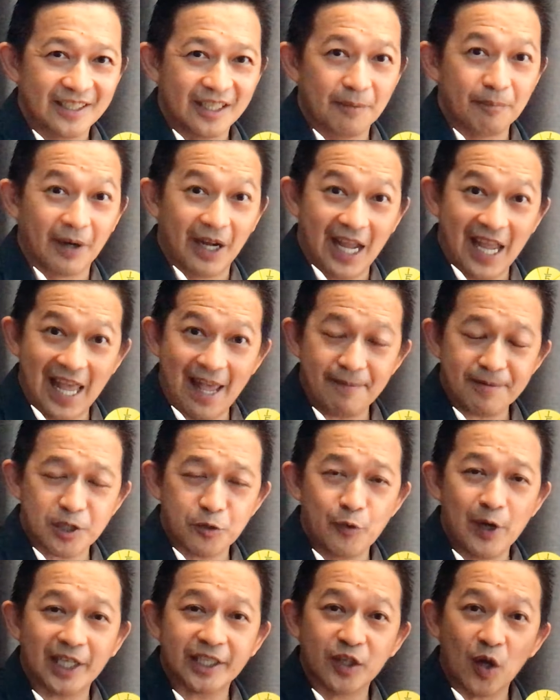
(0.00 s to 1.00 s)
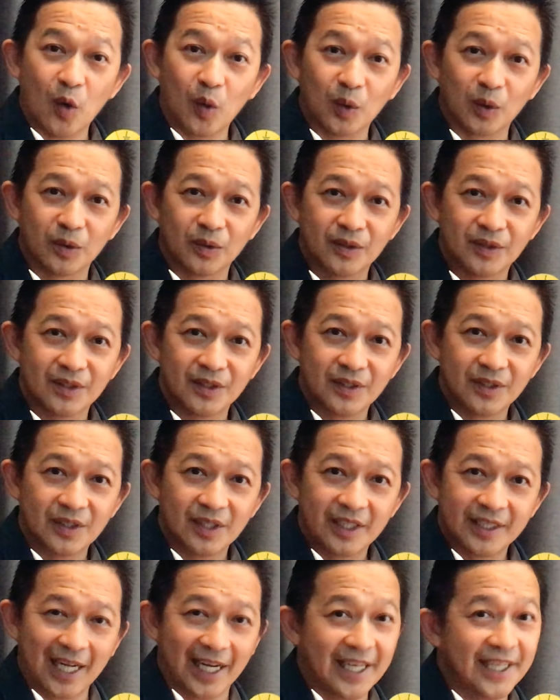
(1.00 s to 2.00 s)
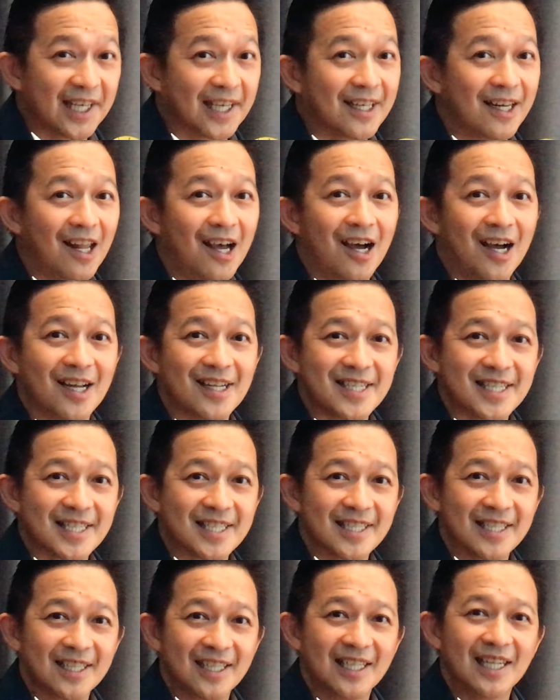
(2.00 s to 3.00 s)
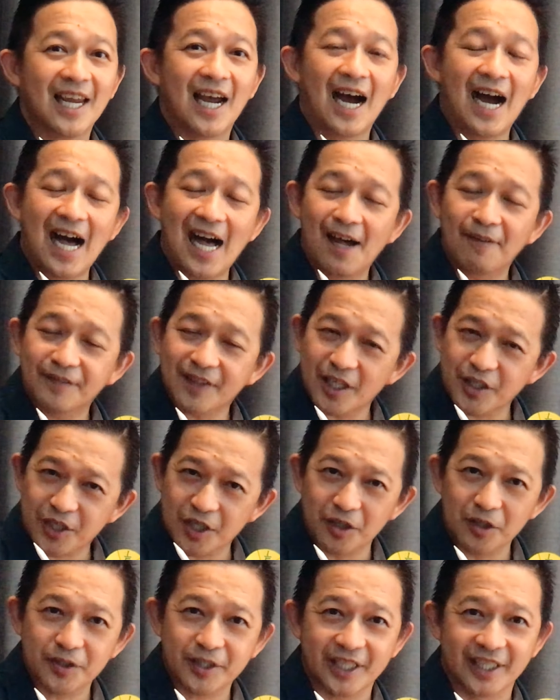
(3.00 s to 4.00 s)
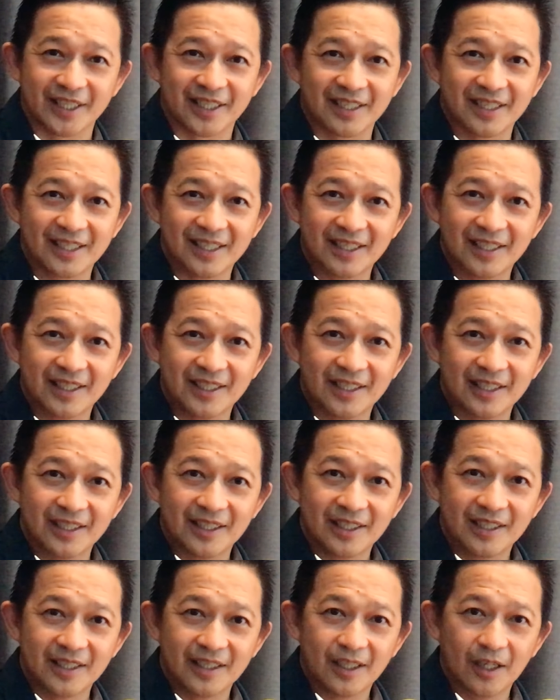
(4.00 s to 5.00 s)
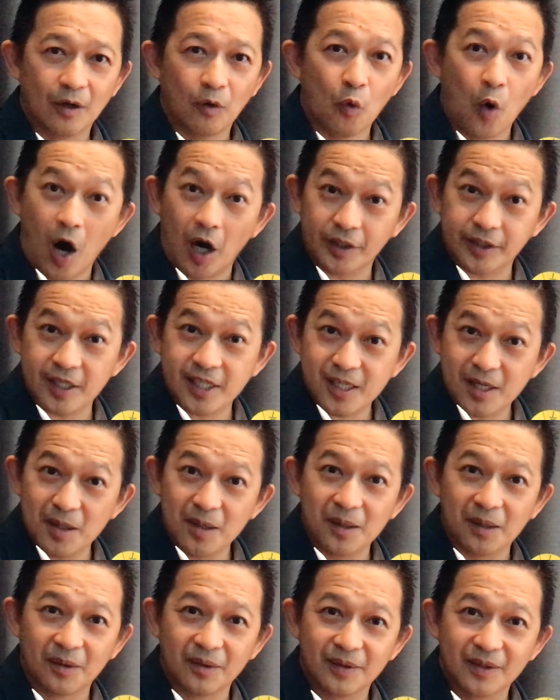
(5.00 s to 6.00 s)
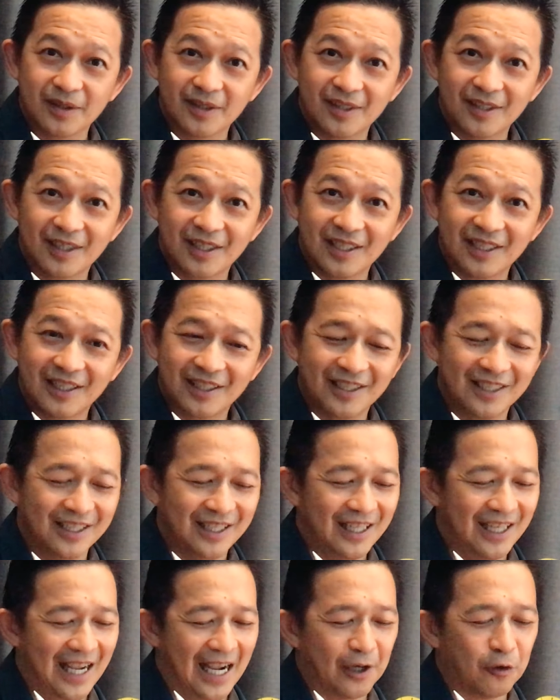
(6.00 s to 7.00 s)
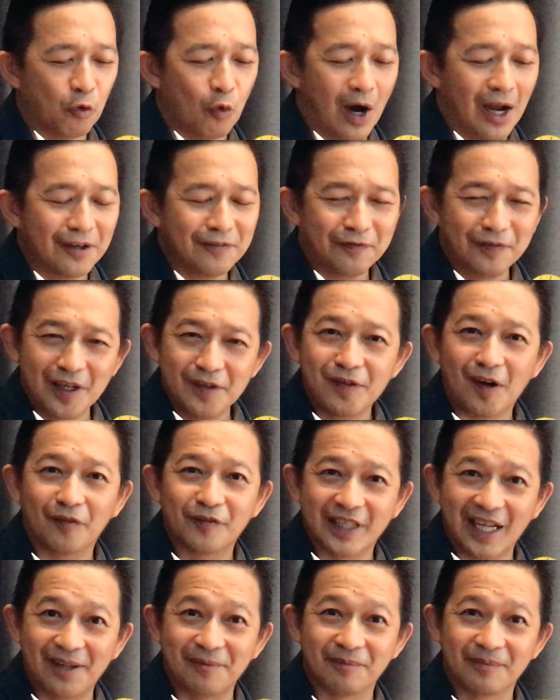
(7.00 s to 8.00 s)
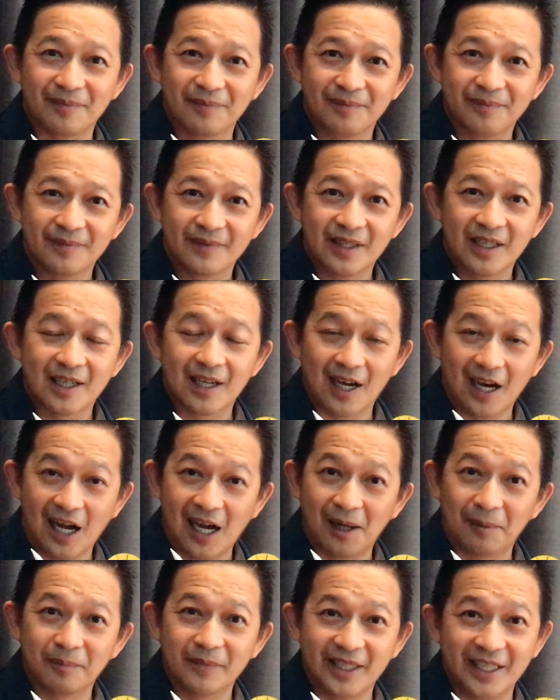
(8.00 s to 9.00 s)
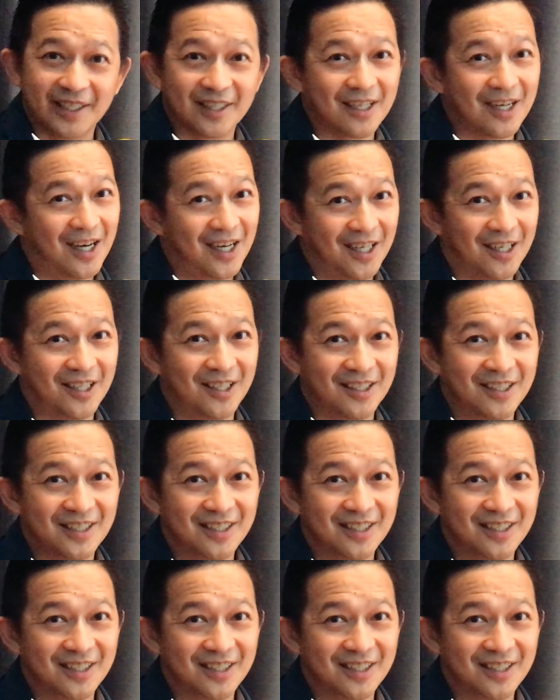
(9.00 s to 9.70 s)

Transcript: Perhaps we are told that in a class, half the children walk to school and 1/5 of them come in cars.